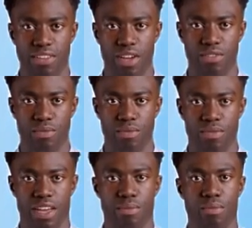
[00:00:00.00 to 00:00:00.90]
Now, to
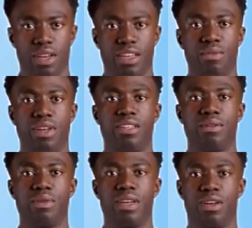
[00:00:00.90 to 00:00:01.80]
build that bridge
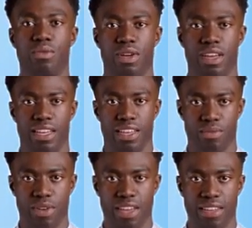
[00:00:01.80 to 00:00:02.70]
effectively, you really need to
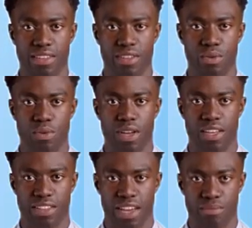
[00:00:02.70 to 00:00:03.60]
grasp this core
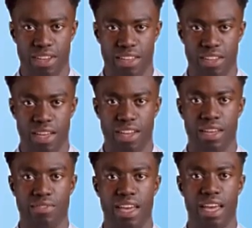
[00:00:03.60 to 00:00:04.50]
concept like the
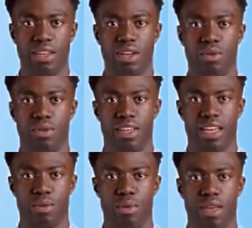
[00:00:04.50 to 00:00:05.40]
cost of inaction or
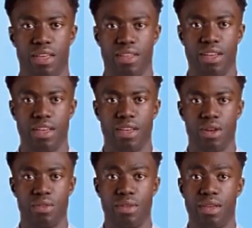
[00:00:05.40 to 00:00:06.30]
COI.
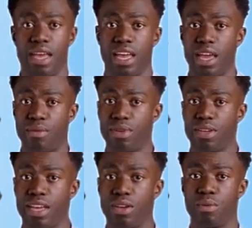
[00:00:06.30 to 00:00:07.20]
Look, every
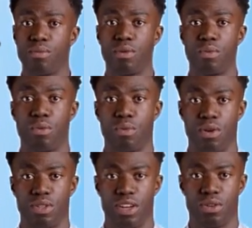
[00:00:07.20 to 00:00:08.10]
single viewer
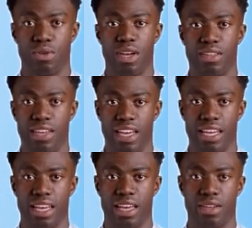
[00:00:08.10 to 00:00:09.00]
watching your content
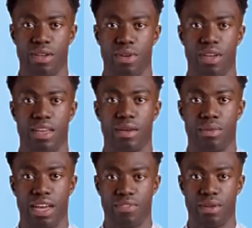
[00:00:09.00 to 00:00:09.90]
is carrying around a
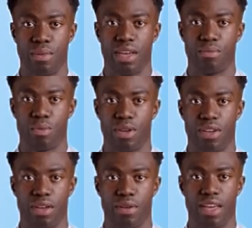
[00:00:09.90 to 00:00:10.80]
specific pain
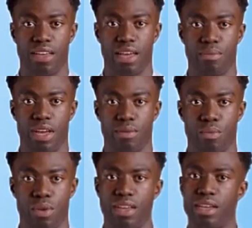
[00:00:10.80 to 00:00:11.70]
point, and that pain
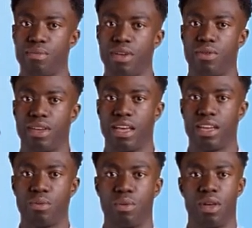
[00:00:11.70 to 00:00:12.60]
point has a very
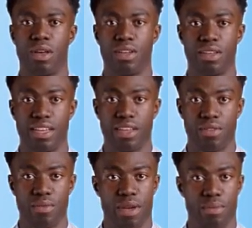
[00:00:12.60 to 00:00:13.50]
tangible cost.
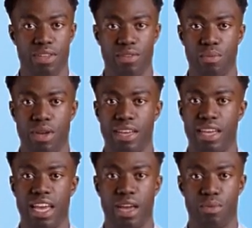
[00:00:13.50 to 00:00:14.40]
Maybe they're
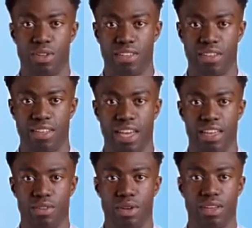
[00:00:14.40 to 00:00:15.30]
wasting hours of their
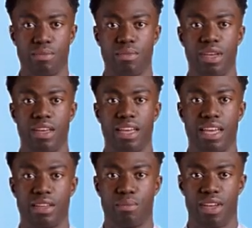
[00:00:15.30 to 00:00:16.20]
day doing some
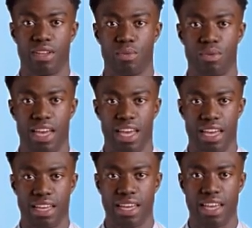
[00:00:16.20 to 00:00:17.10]
tedious manual
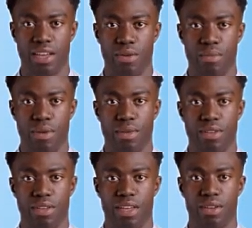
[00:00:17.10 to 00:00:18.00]
task. Maybe
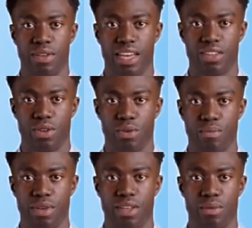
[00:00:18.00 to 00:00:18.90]
they're literally throwing
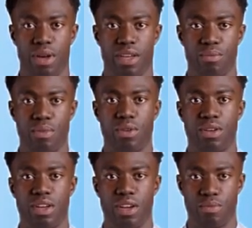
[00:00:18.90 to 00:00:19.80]
money away on the wrong
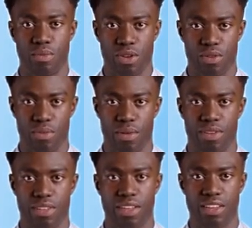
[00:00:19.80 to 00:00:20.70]
software, or
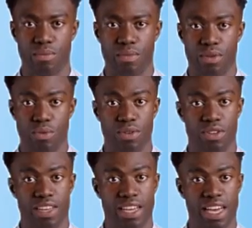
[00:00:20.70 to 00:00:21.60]
maybe it's just pure
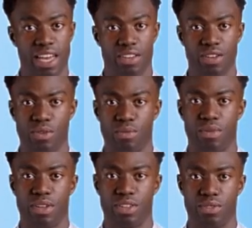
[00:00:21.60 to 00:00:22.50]
technical
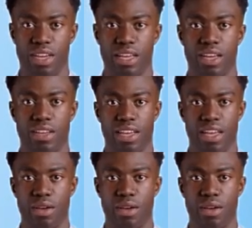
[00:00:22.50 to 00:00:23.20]
frustration.